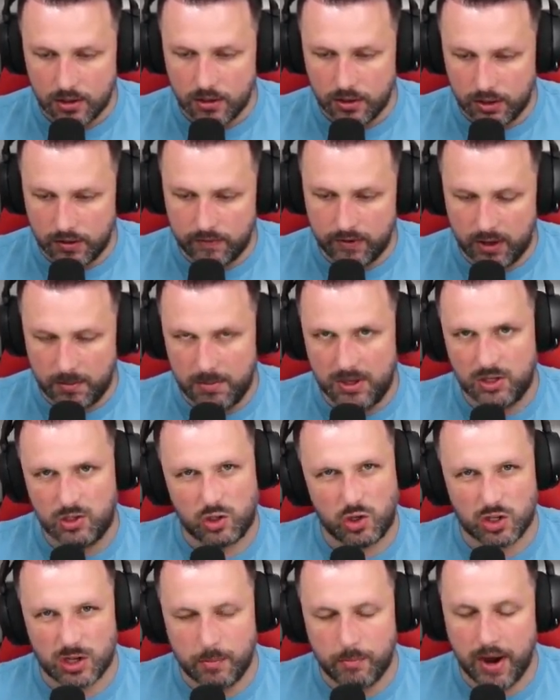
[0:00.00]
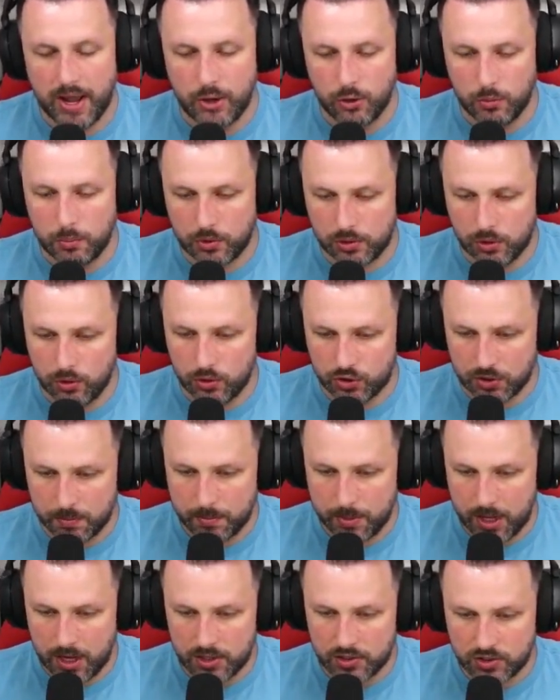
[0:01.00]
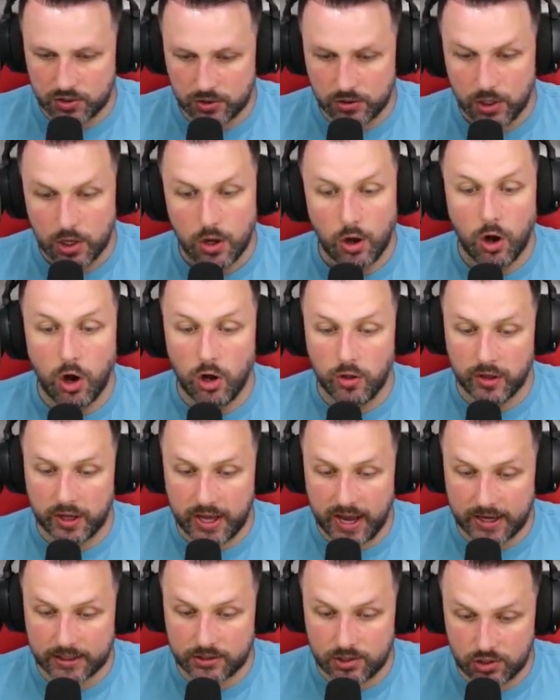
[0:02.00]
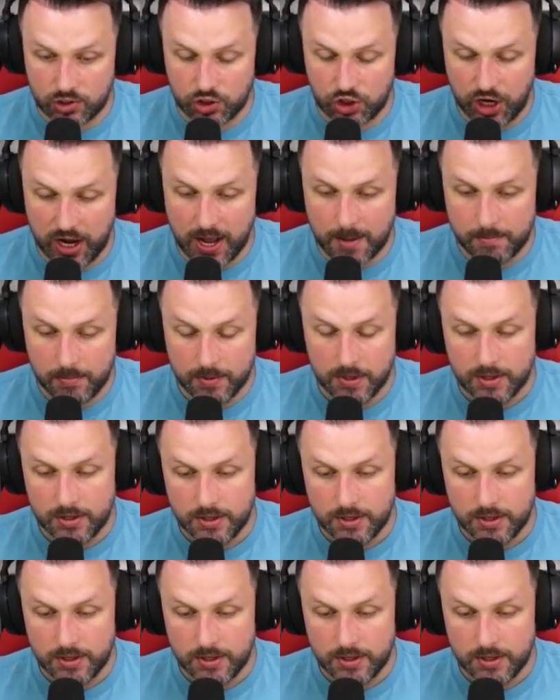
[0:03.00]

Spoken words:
and the vitamins, because I'm right up close and personal. Or the cactus charm.